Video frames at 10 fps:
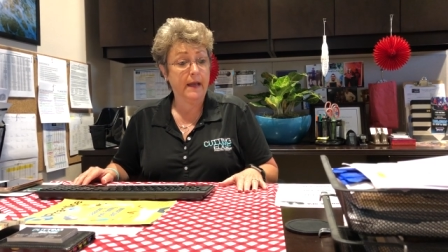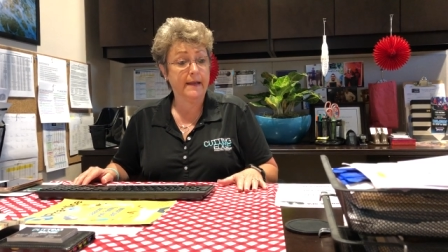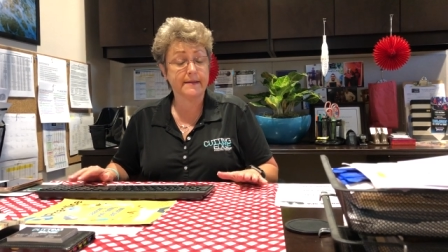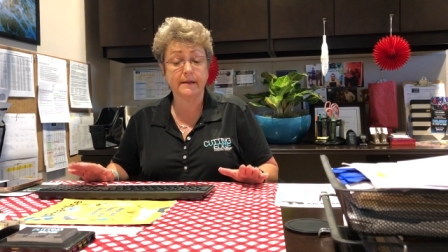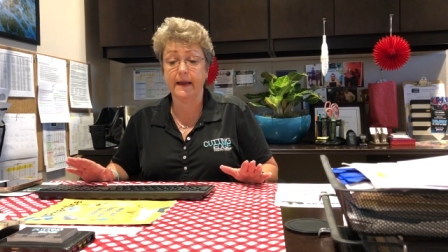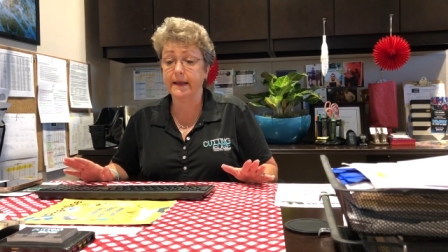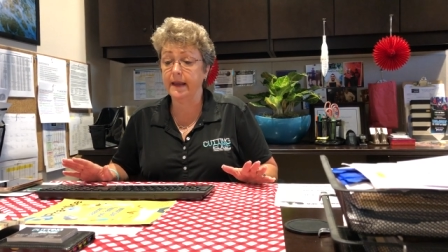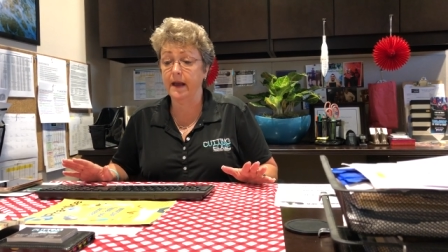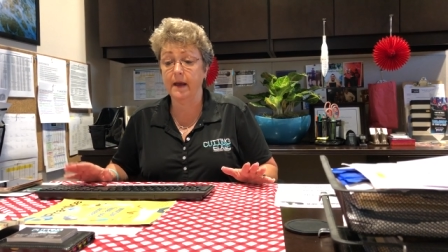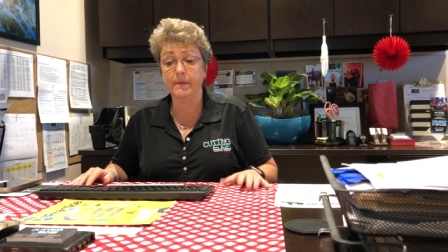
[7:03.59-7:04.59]
it's like
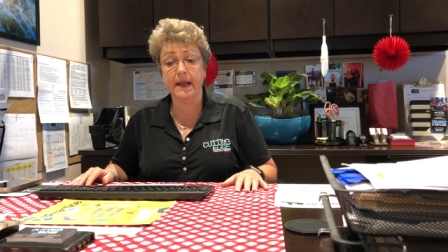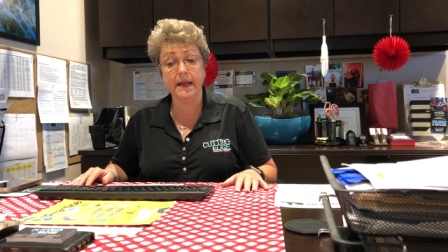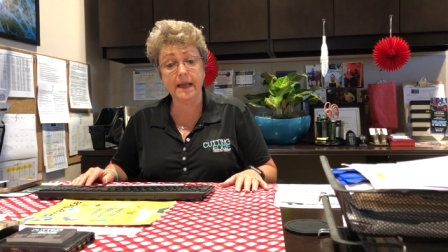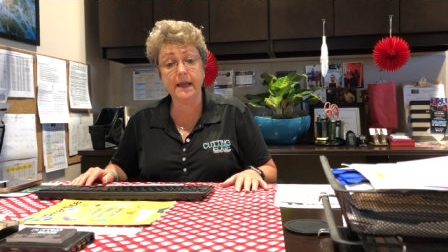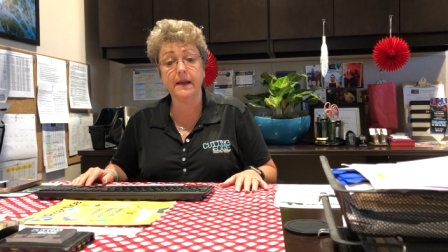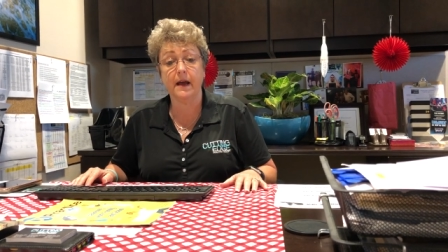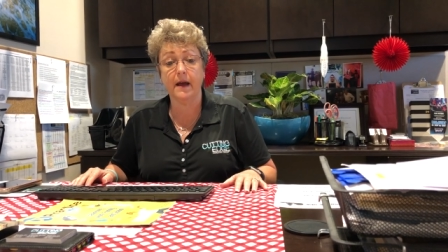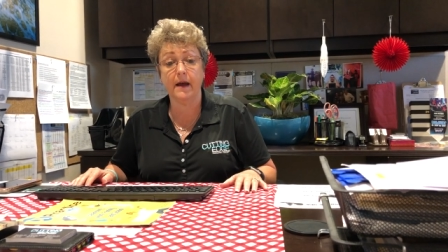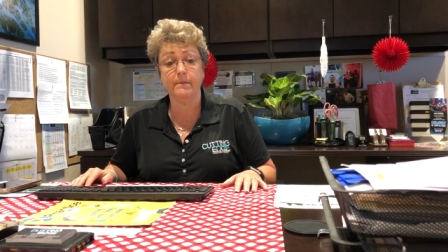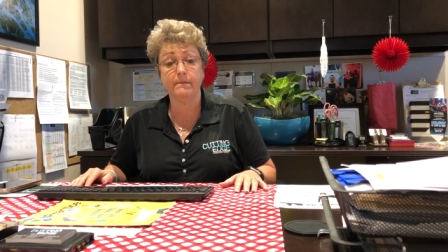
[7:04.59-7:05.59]
um, any
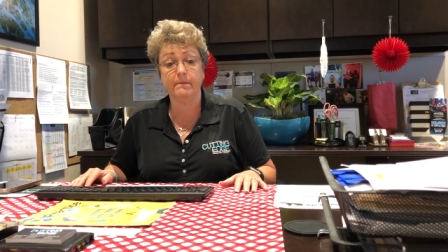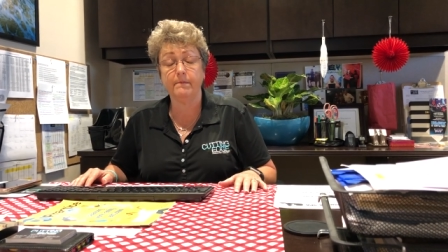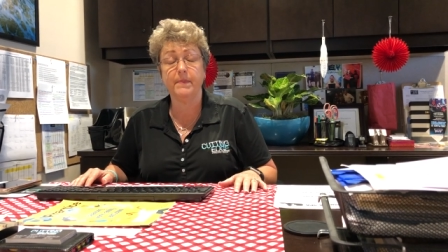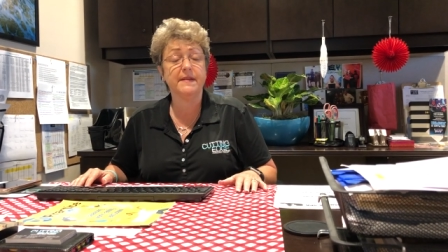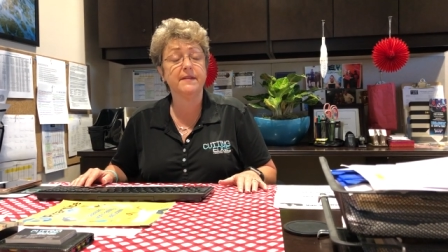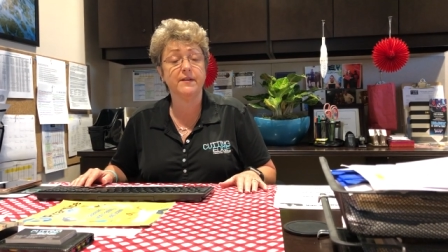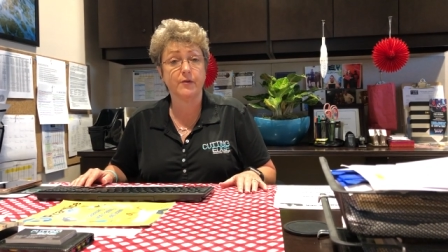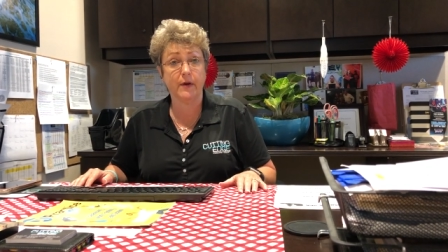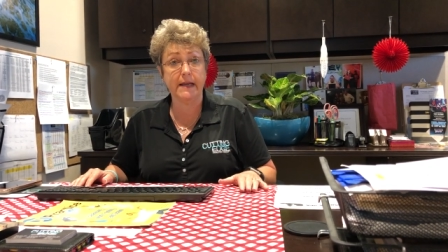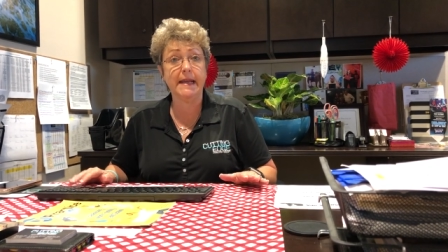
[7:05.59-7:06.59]
um, business
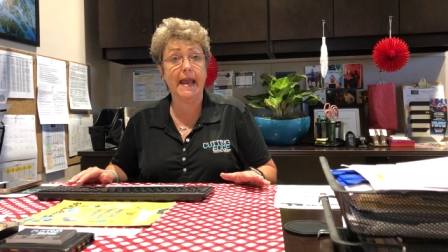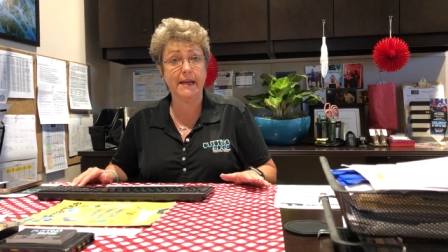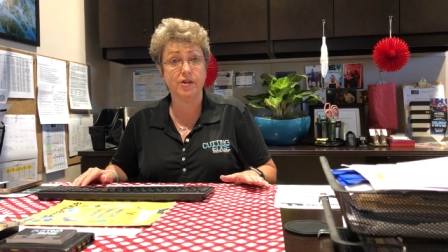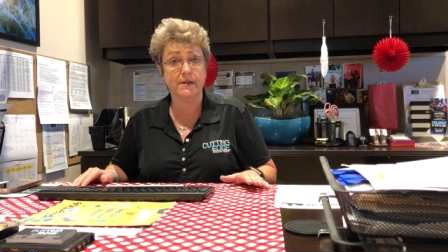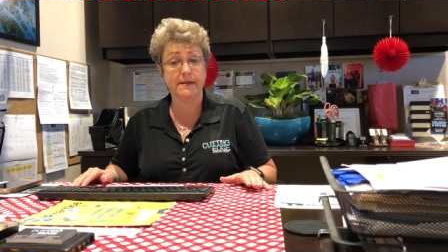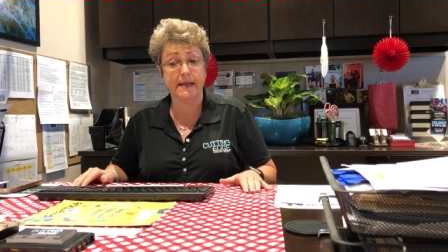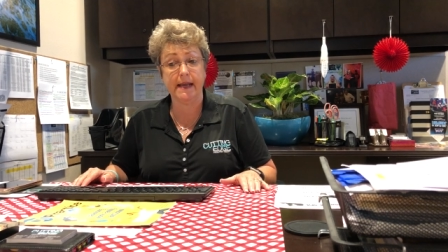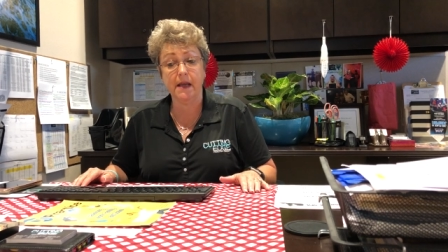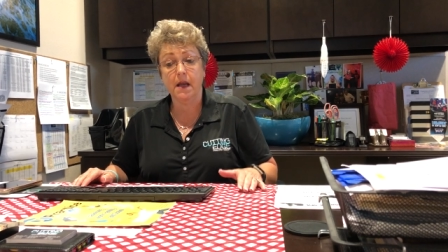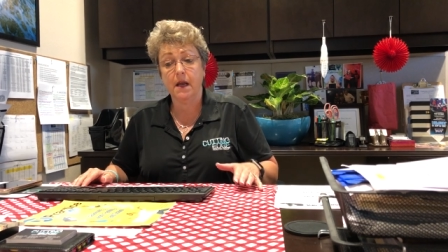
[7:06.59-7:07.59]
or any
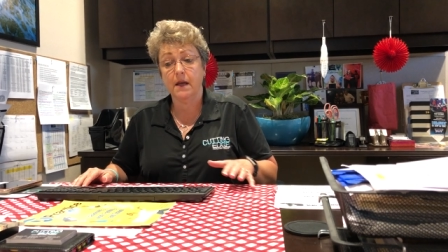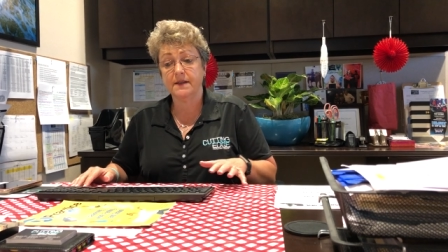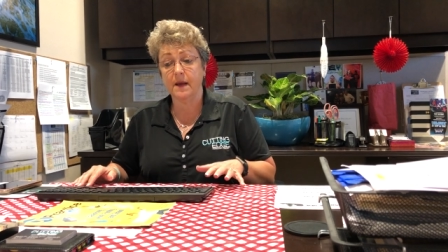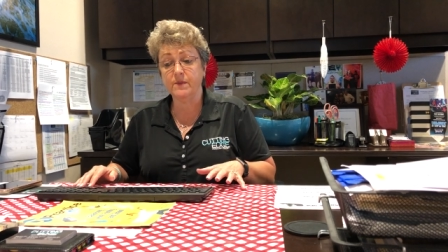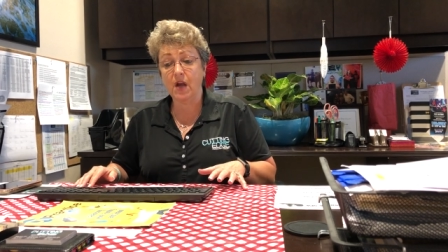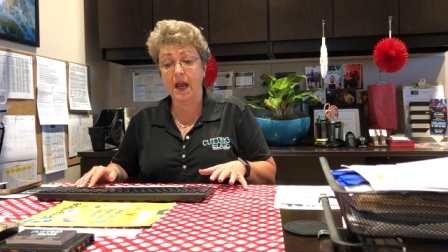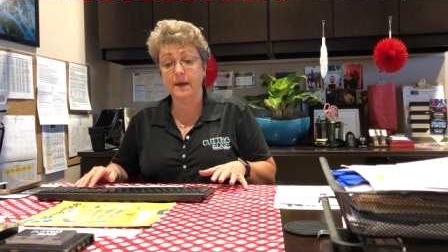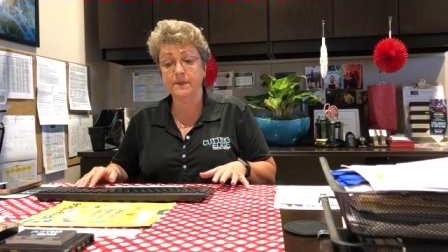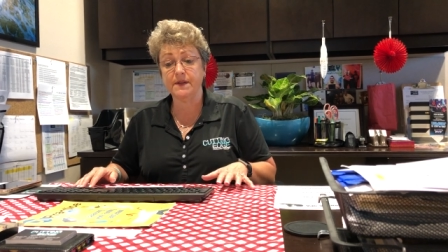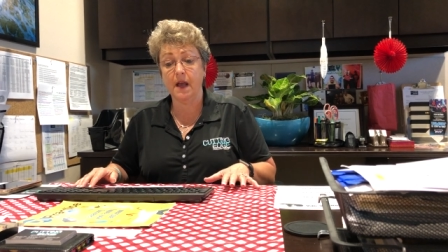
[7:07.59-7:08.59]
agency
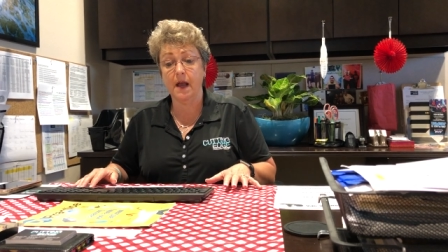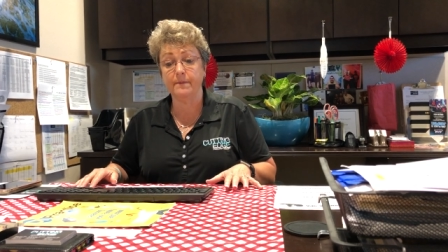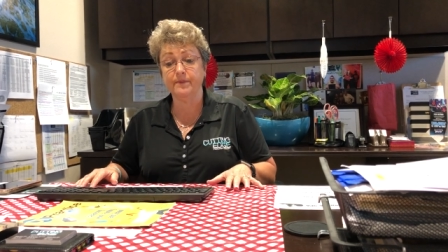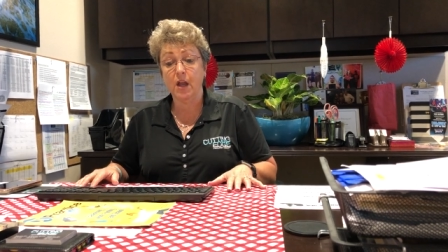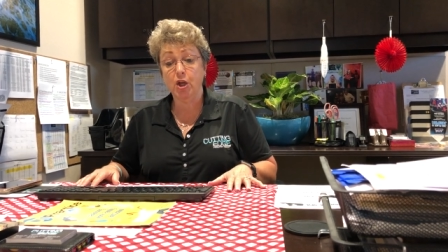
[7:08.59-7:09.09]
sometimes um,